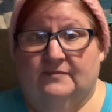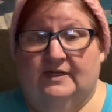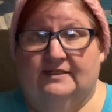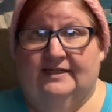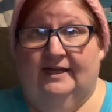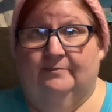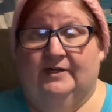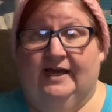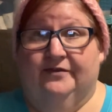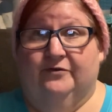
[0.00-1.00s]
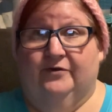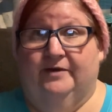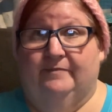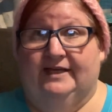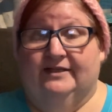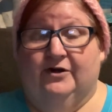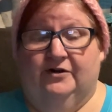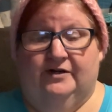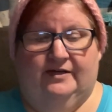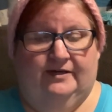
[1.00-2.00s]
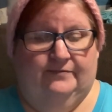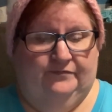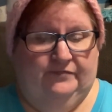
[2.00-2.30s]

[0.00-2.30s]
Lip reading: seam together and make the cardigan.